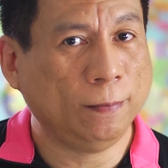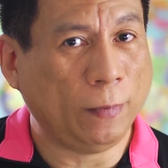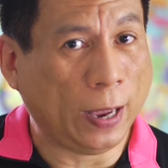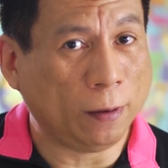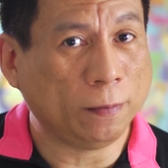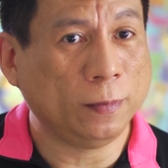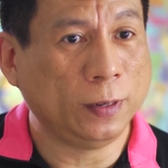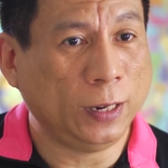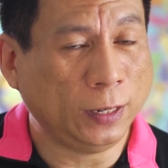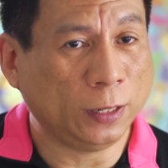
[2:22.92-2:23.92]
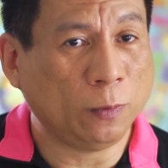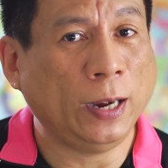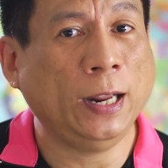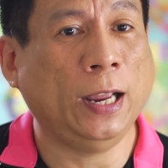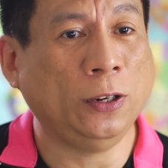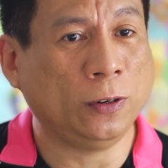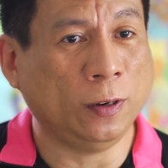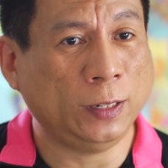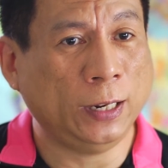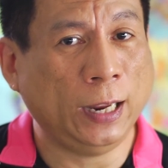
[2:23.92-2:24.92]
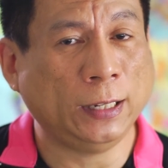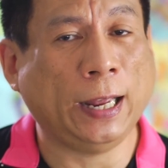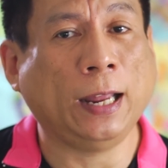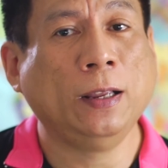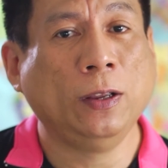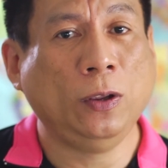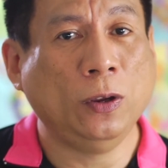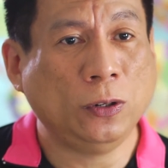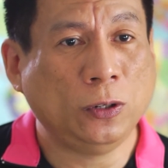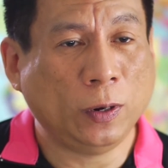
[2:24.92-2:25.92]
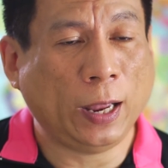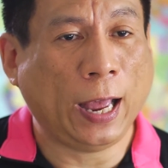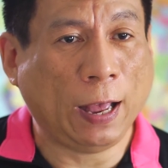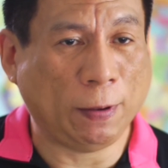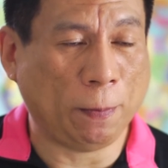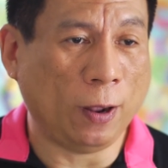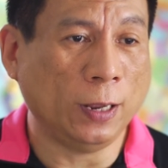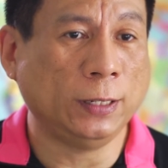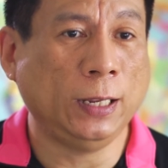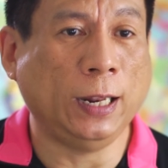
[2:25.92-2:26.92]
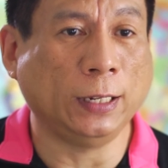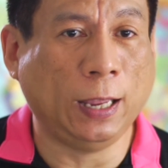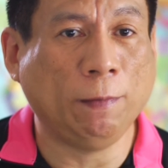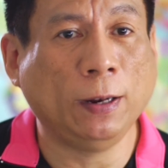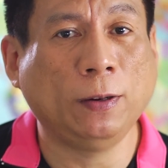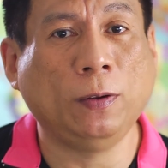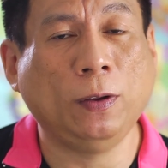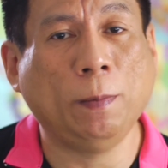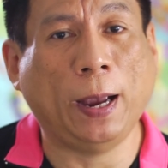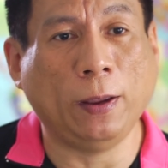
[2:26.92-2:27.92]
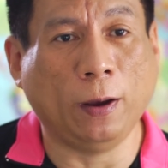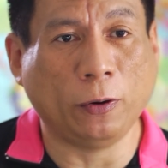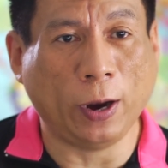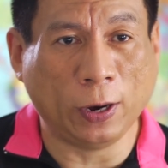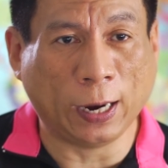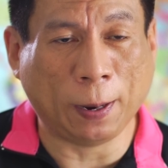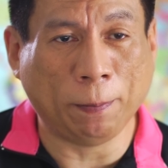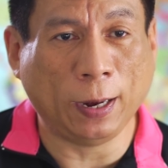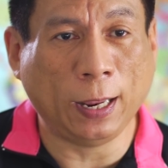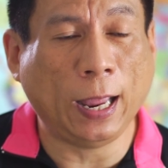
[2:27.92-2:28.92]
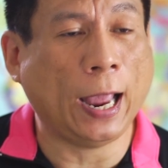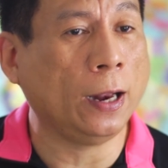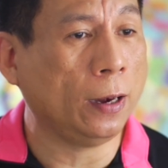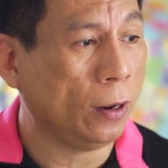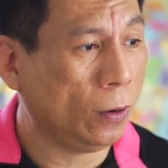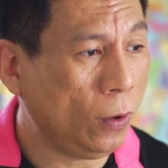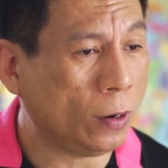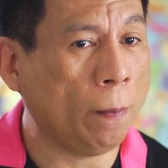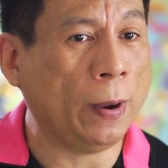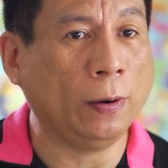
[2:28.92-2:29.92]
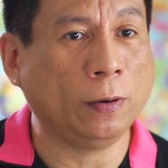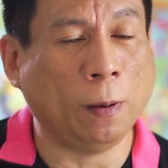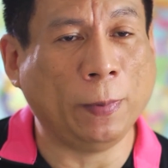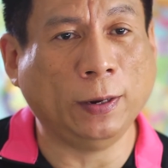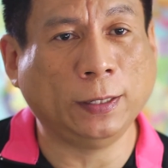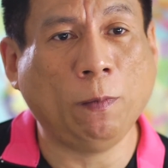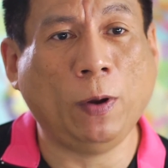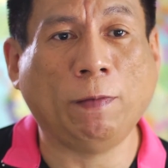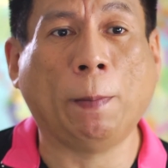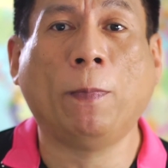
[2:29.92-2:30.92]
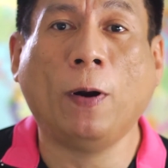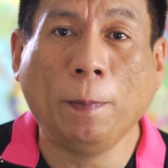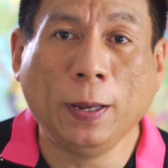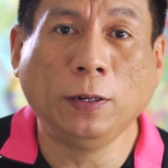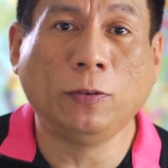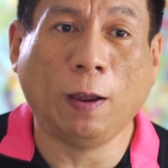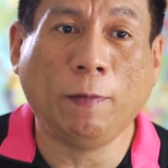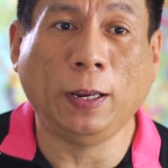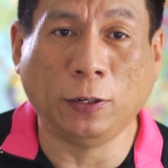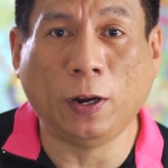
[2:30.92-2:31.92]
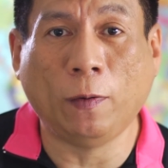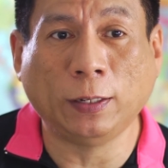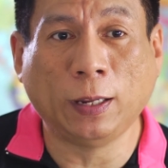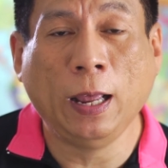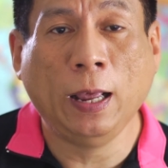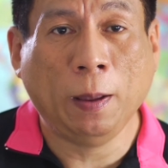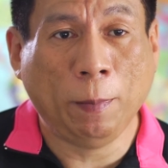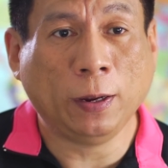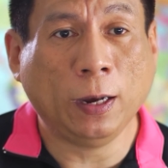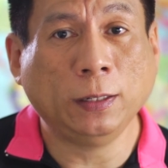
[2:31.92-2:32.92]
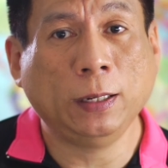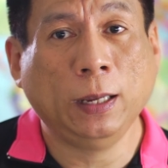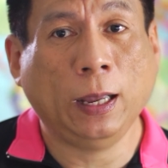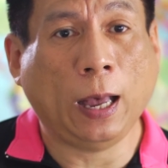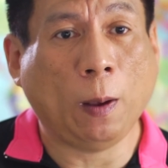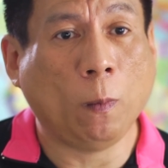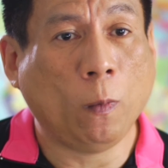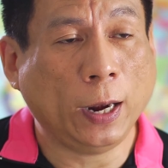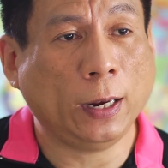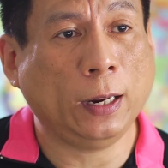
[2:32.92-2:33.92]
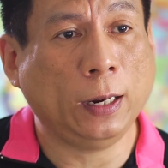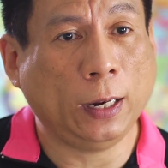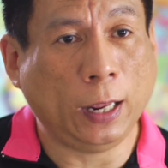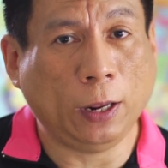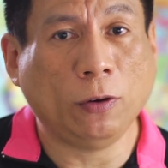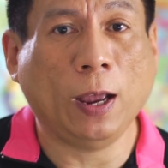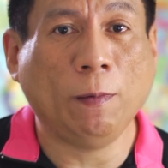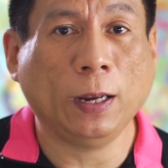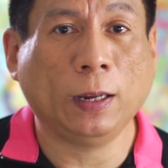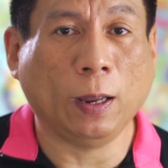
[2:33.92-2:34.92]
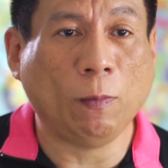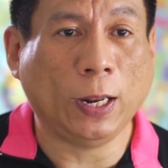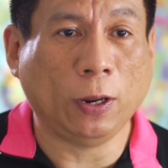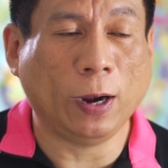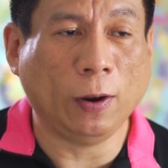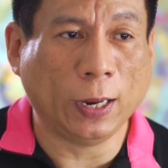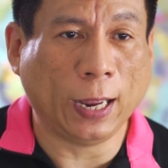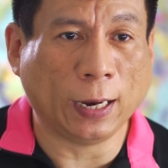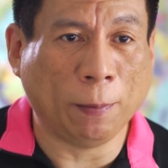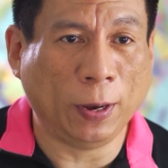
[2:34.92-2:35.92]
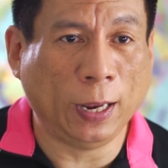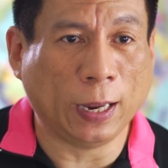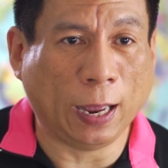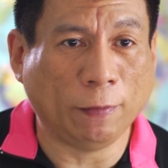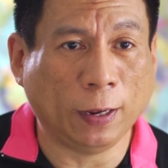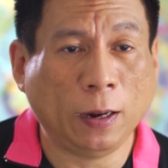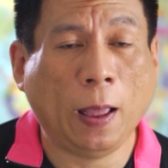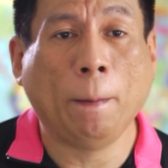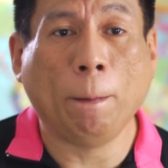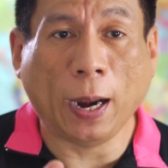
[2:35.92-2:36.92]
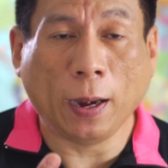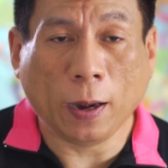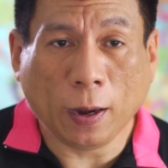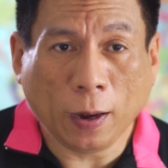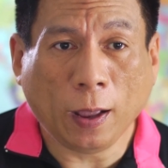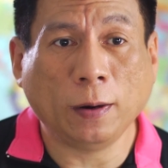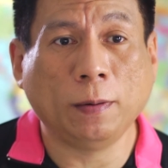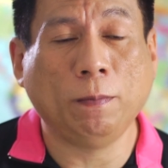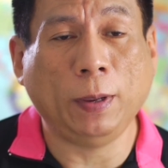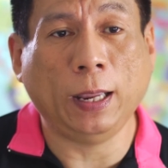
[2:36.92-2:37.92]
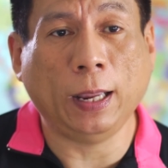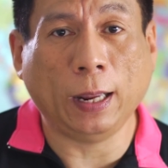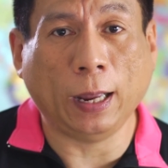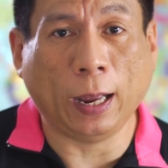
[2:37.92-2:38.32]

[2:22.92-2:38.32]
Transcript: Well, this is one thing that you should consider, is that you should have a policy that's given to you by your credit card company and do a comparison with a proper travel insurance, because what the credit card company covered might not be